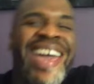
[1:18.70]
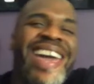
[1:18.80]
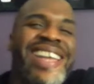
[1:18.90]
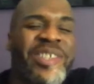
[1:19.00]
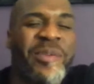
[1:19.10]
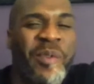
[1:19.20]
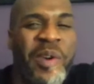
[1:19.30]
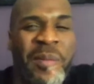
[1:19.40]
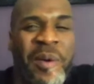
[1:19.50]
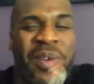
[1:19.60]
It's your
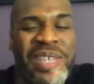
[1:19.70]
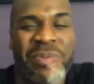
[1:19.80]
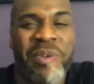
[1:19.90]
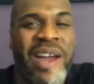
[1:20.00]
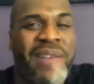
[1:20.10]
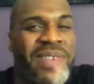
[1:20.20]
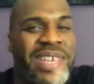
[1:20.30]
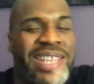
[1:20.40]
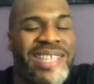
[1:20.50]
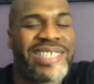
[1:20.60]
boy Maurice
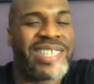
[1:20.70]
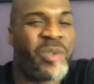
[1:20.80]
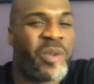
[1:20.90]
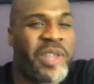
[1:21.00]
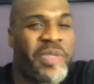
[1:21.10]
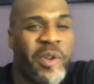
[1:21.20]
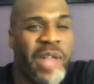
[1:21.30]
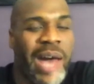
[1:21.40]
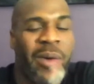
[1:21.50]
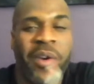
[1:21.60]
Proffit, and this is the 23rd
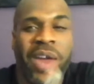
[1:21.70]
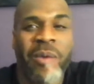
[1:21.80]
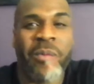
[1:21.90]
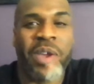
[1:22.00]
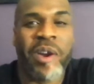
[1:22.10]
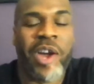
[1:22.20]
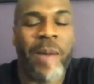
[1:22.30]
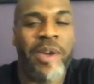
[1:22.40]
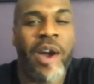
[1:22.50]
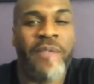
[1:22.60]
hour, and we are
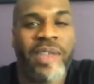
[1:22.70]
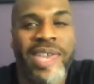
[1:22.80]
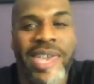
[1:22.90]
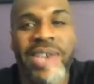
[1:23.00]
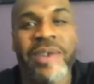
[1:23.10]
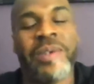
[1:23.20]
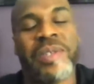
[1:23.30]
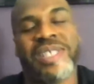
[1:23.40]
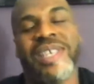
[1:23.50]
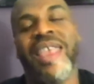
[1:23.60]
coming off the
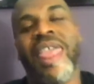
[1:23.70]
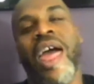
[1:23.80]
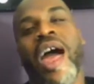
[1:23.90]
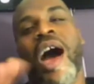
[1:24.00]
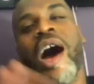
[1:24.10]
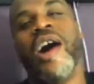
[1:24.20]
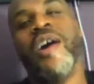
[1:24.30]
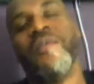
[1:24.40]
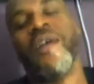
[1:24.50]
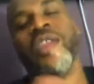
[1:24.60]
heels
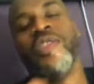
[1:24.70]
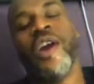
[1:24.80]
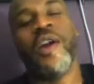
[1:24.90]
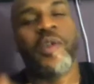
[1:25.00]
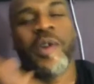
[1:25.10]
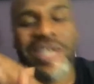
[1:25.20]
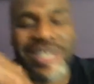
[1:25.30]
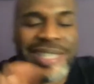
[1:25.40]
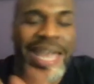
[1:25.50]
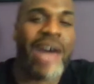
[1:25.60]
of another
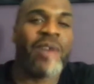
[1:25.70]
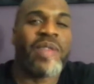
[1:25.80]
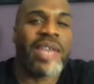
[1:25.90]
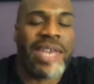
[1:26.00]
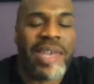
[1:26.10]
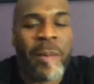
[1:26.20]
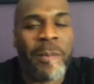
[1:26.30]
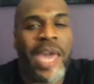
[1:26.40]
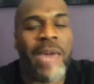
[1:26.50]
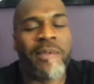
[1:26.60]
astounding
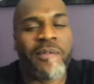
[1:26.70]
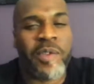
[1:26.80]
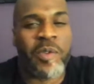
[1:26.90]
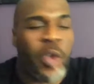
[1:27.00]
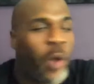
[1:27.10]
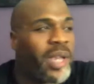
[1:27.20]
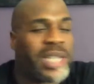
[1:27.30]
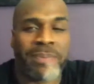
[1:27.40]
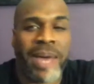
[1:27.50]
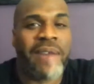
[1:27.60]
pay-per-view known
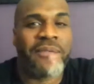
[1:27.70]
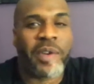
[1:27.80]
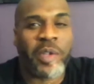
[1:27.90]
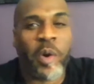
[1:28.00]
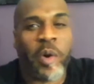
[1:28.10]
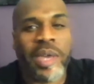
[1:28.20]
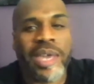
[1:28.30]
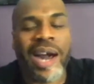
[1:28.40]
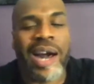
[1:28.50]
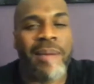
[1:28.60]
as Bound for
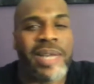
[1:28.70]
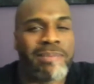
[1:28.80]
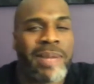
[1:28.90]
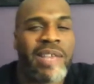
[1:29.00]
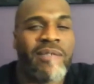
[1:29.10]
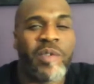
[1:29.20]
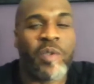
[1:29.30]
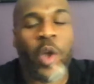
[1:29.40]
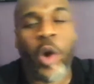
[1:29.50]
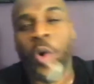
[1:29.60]
Glory. As many of you
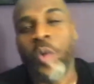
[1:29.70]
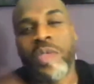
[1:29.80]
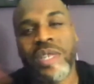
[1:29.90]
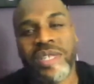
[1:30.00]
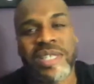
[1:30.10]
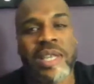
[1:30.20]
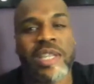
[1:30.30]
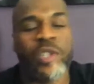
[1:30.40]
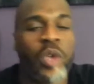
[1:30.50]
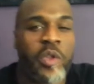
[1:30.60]
know, this is the
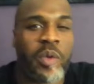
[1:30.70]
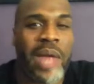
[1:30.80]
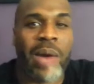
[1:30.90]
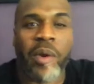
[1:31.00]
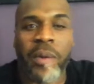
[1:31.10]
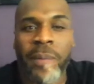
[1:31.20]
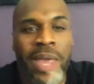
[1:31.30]
23rd hour,